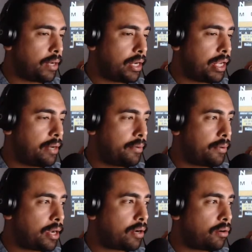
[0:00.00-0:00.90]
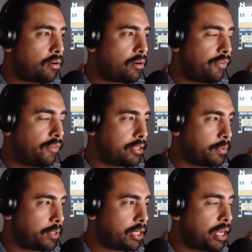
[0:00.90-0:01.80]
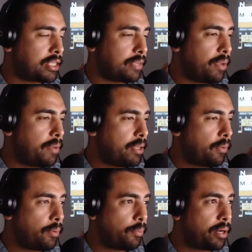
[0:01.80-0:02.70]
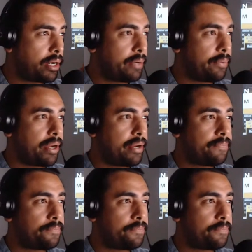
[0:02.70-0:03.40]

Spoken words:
hit Kai Kara-France with shots that maybe they weren't pretty, right?